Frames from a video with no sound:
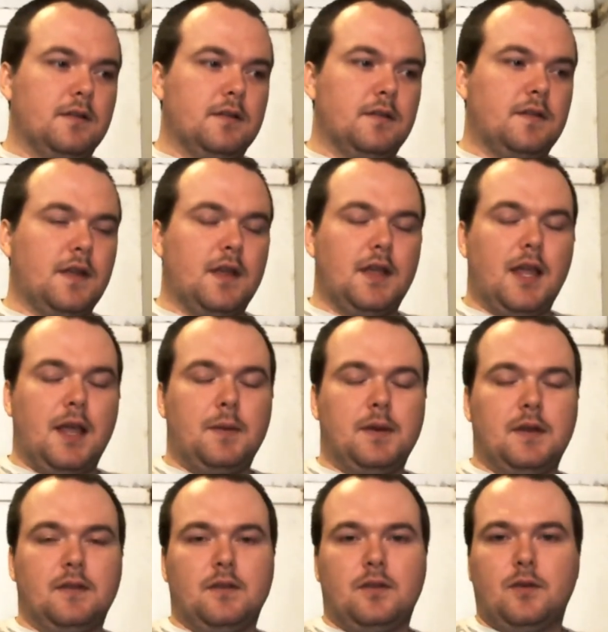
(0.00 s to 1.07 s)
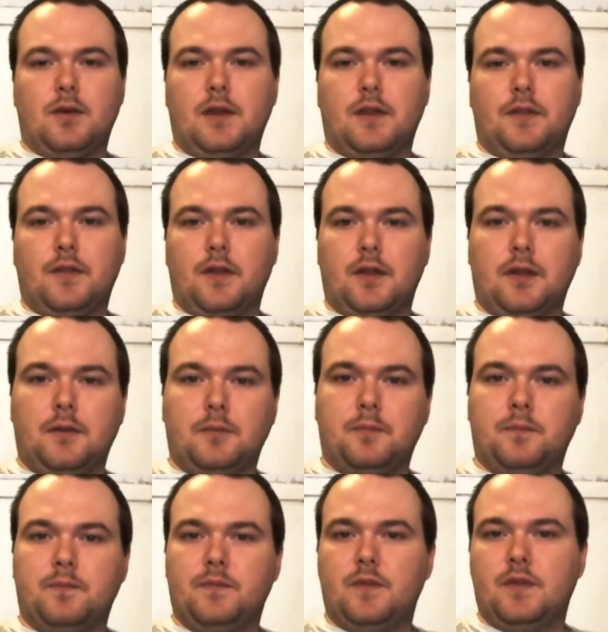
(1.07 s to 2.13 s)
Sega game that doesn't do anything,
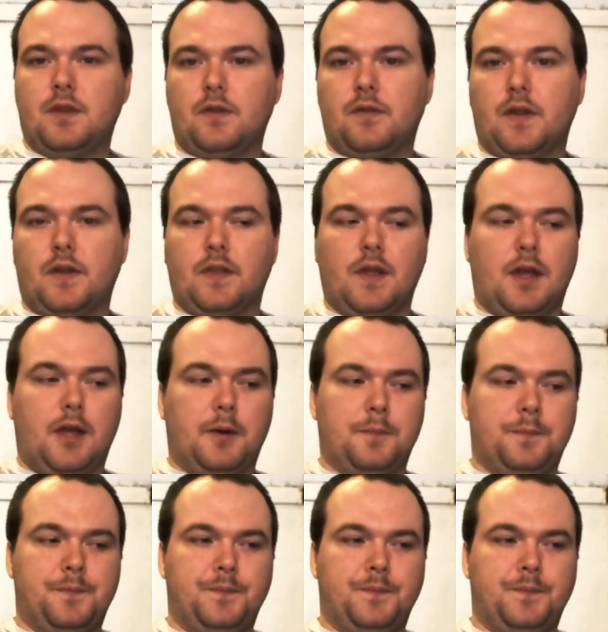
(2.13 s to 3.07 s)
stuff like that.